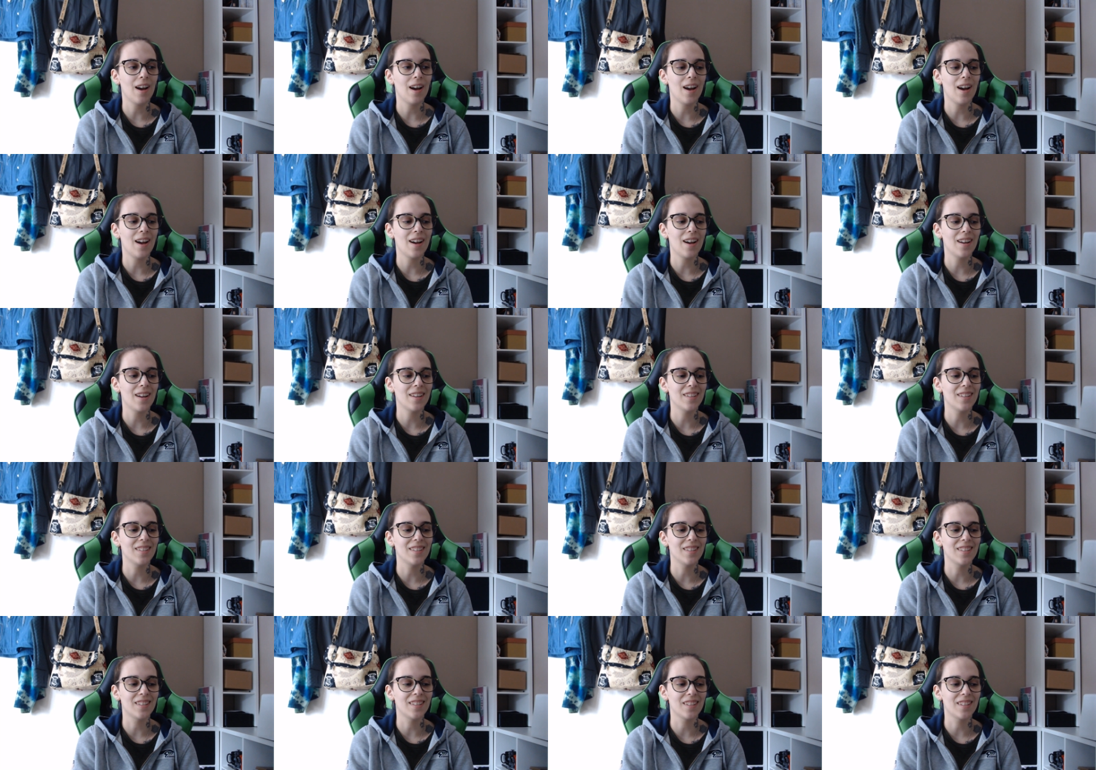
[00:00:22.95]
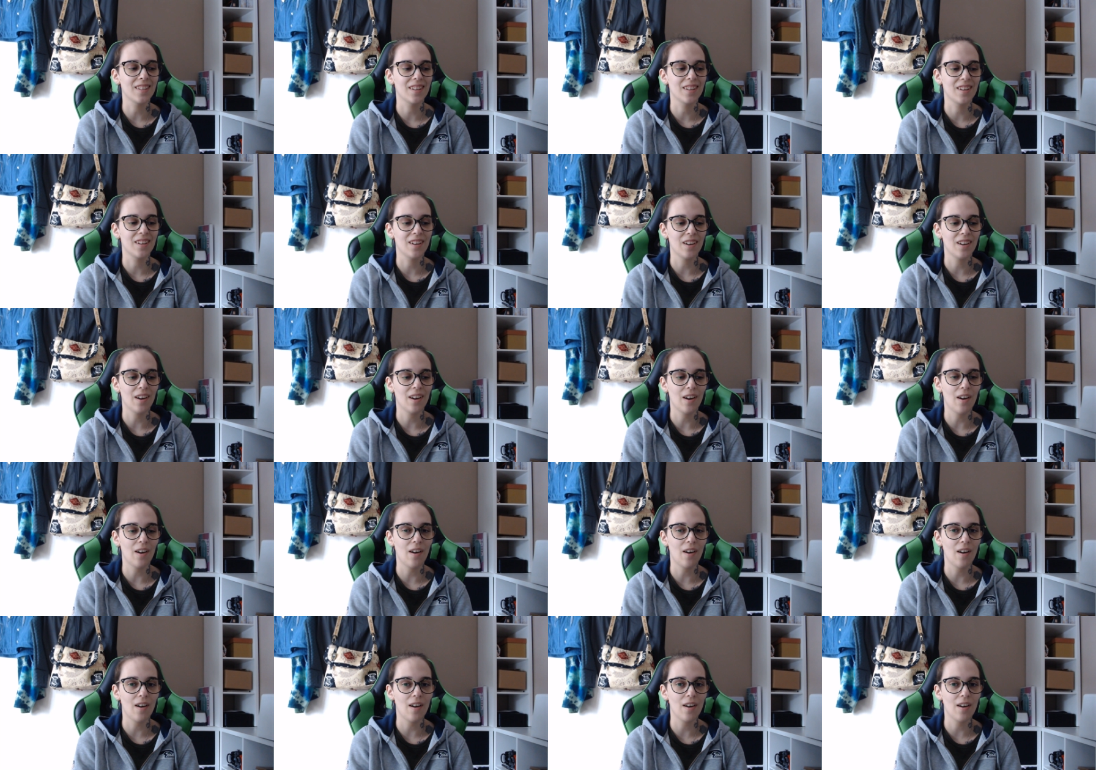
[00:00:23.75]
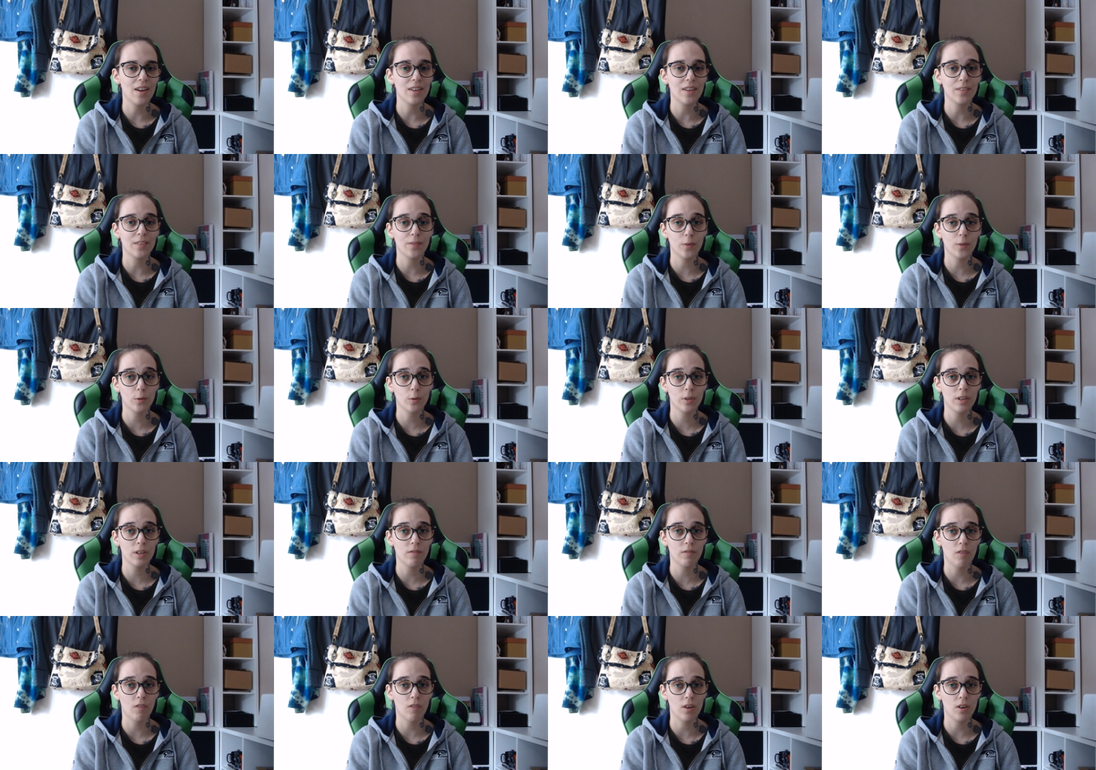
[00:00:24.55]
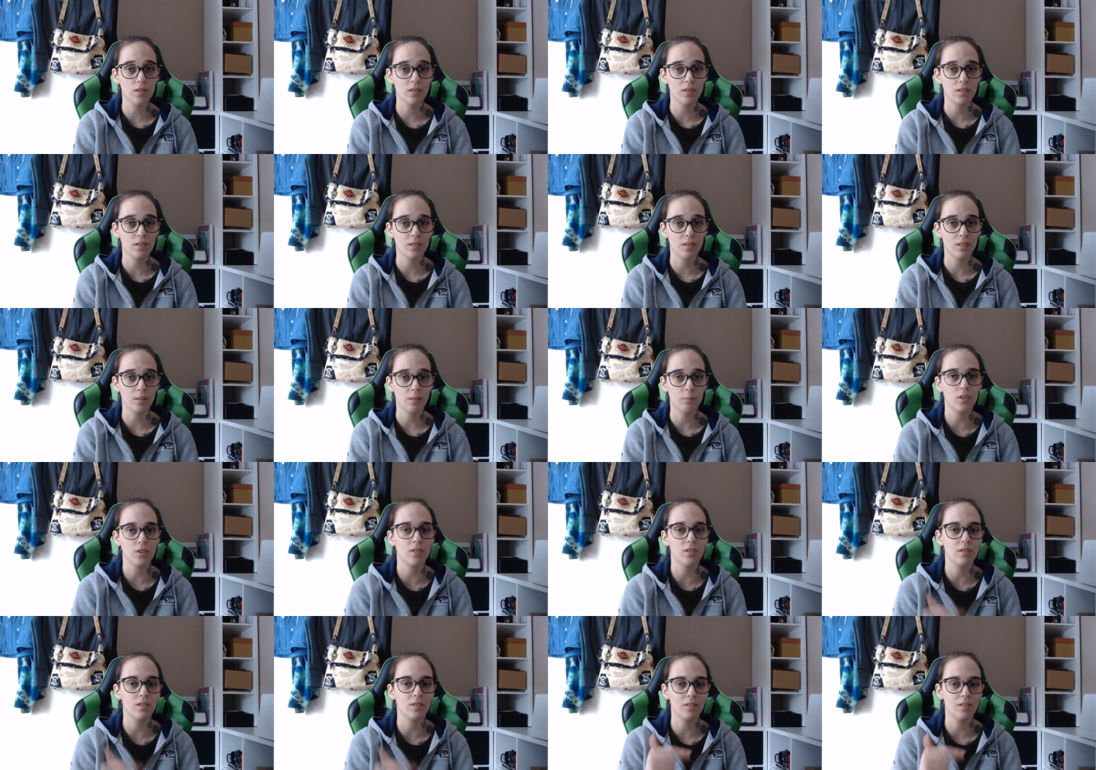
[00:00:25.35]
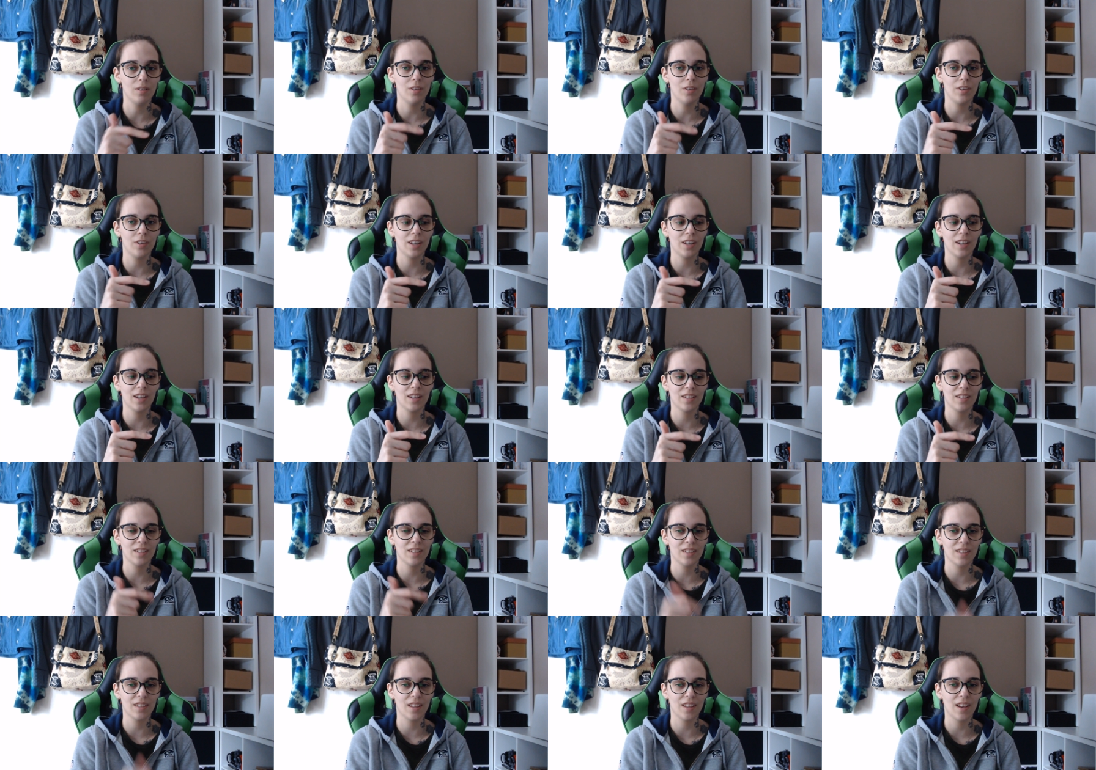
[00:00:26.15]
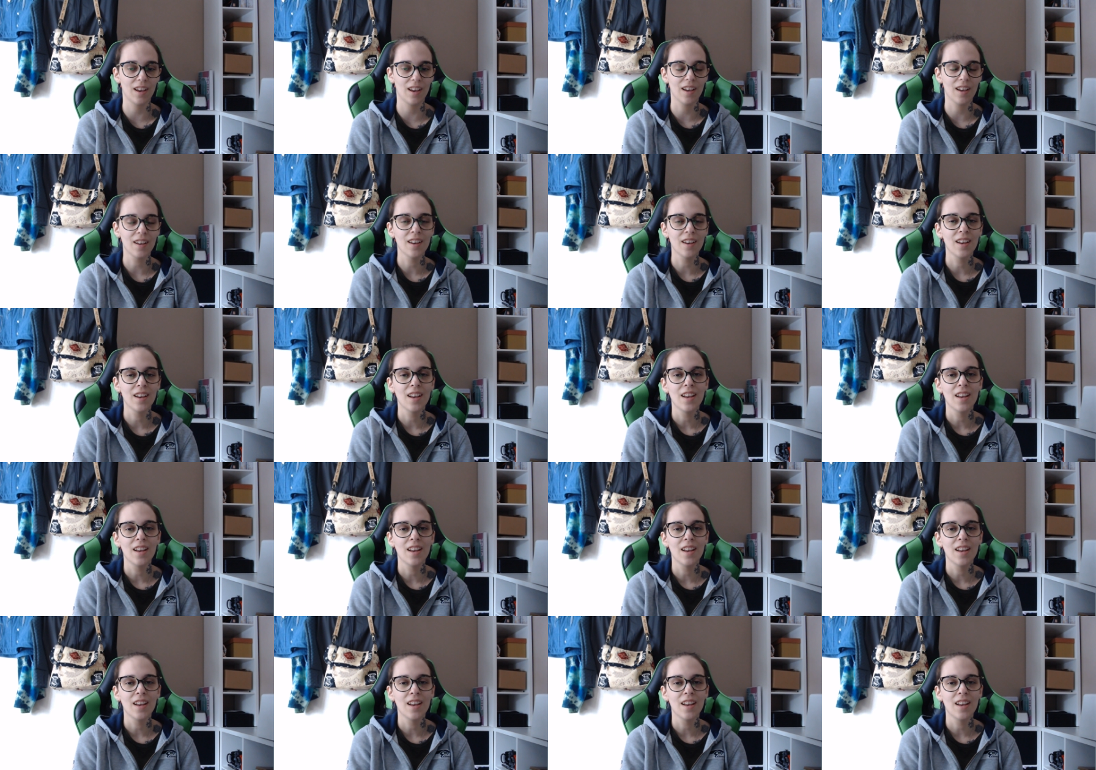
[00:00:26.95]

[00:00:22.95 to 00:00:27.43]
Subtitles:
And it's 14 rows. I'm just looking at it because it's there.